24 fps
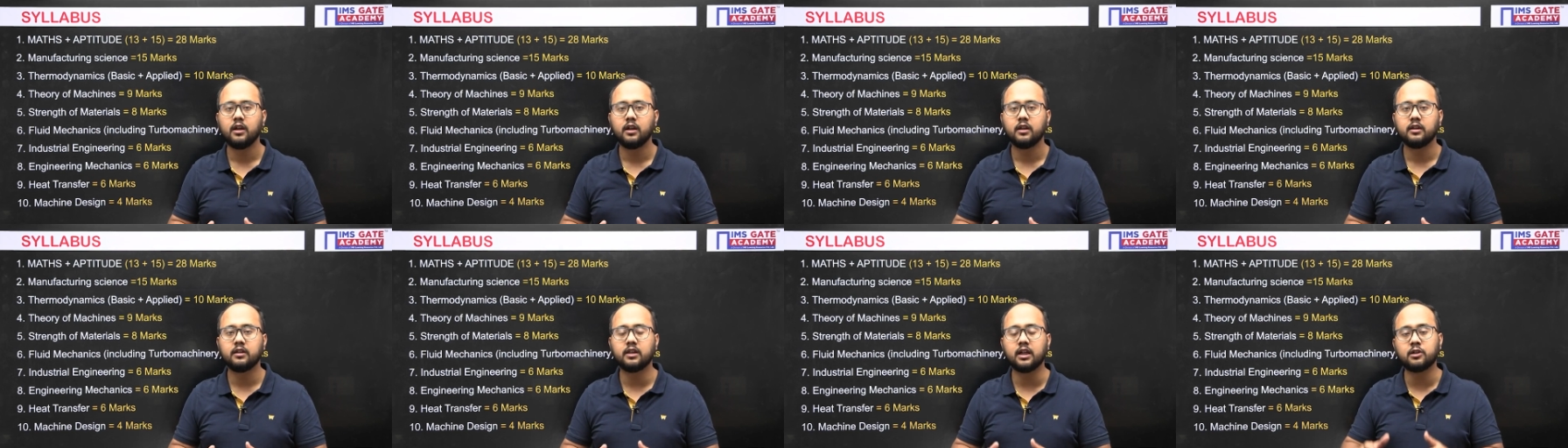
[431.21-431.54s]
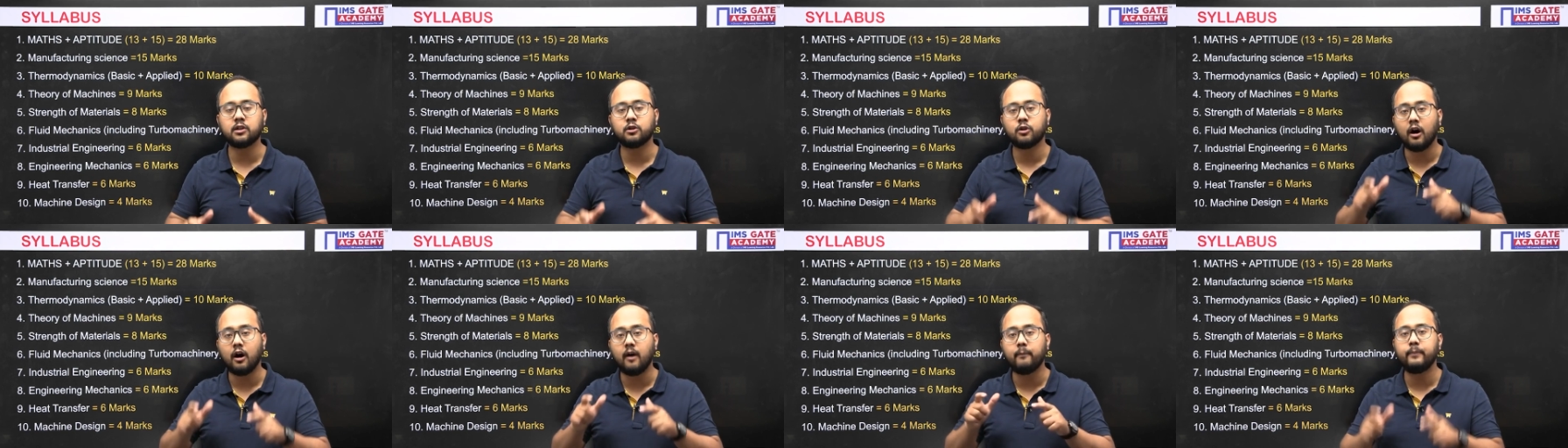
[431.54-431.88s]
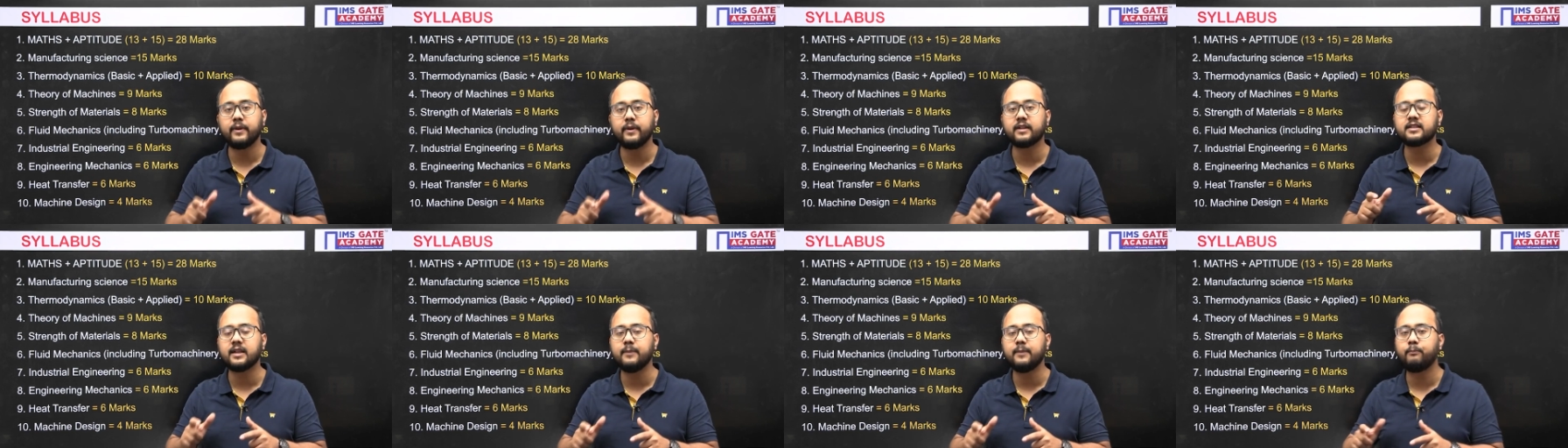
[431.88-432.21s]
The
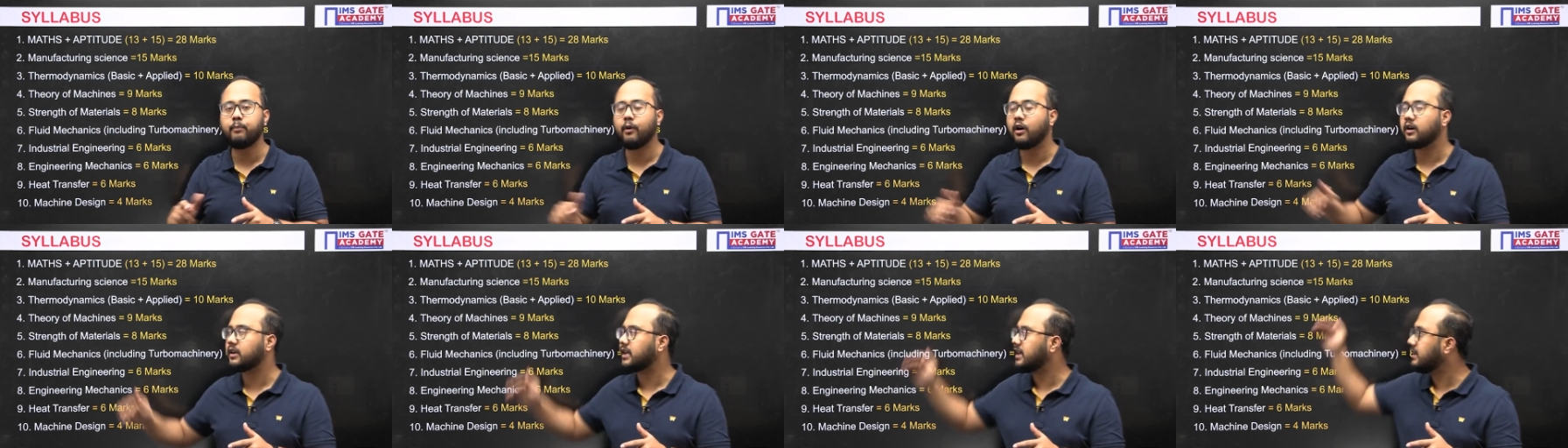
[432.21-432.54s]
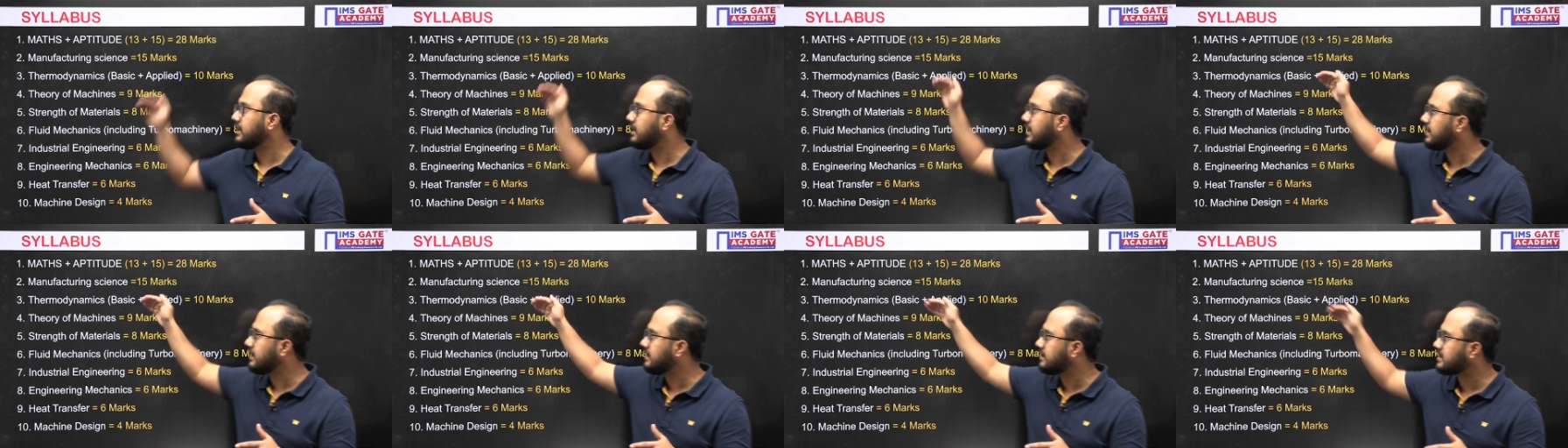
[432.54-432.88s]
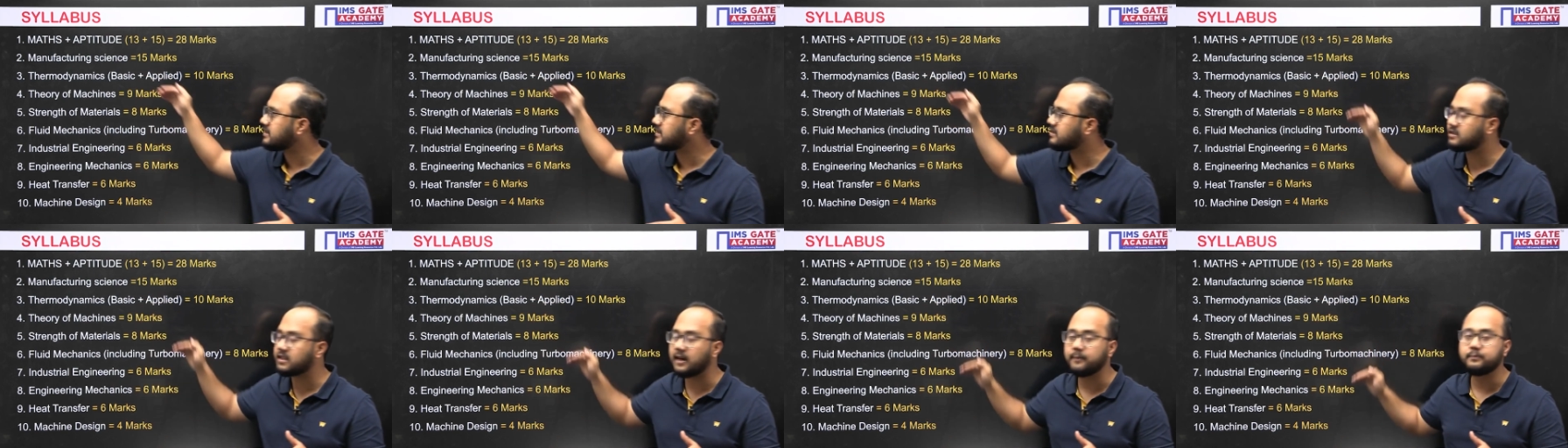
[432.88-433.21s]
topics important in the
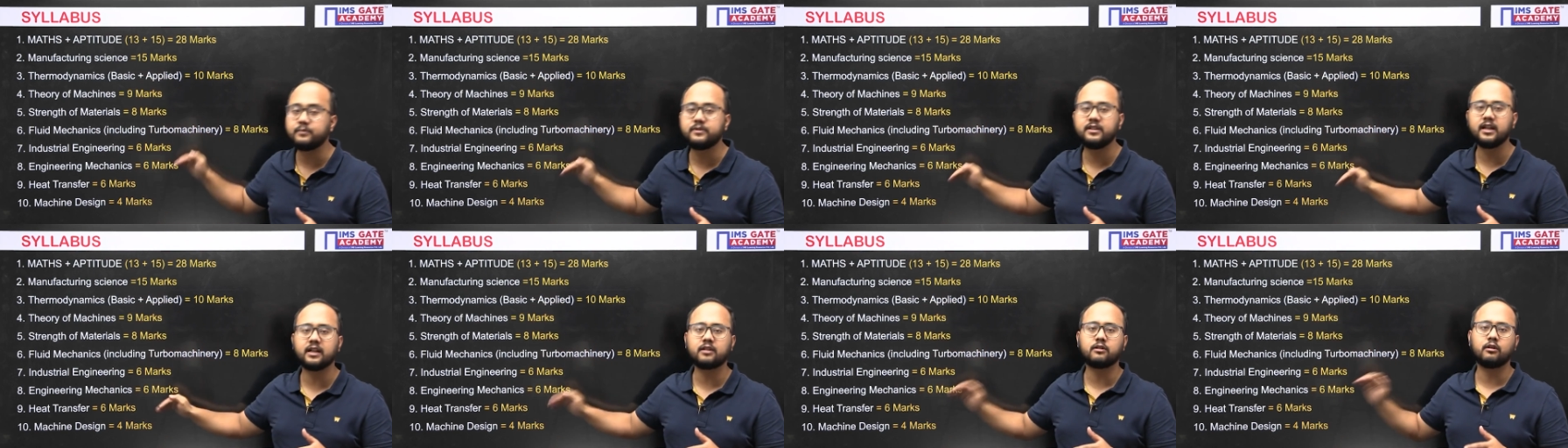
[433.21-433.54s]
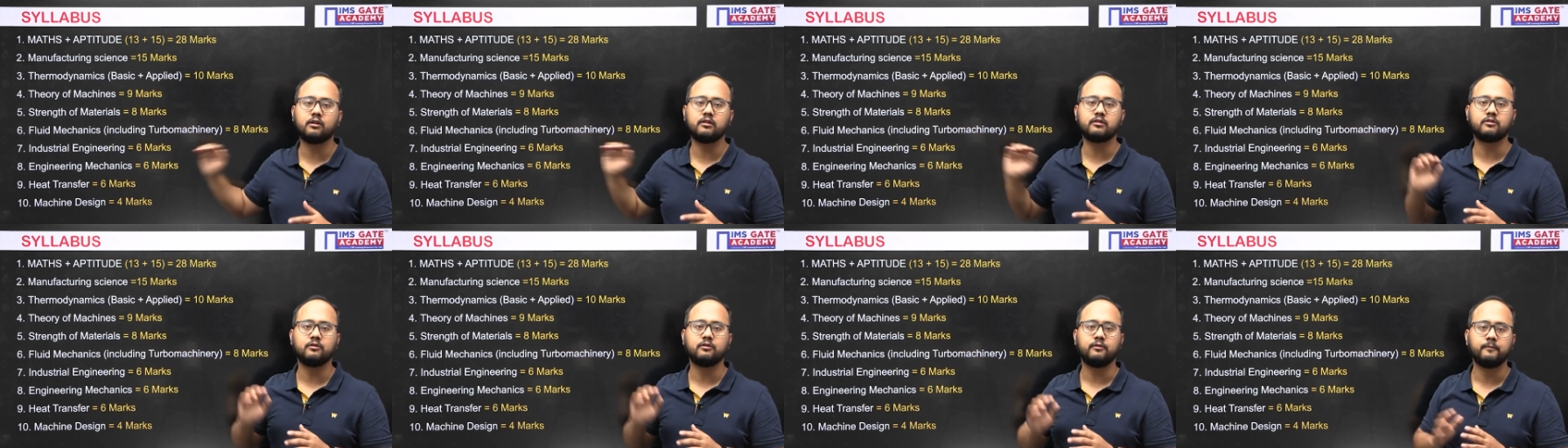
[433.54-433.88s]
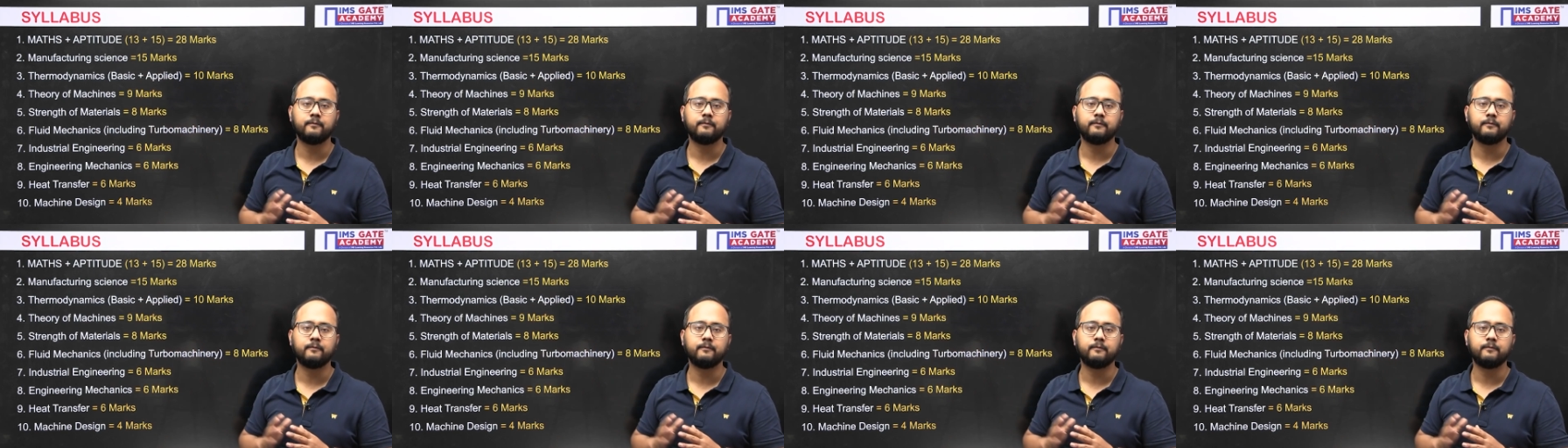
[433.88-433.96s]
subject also.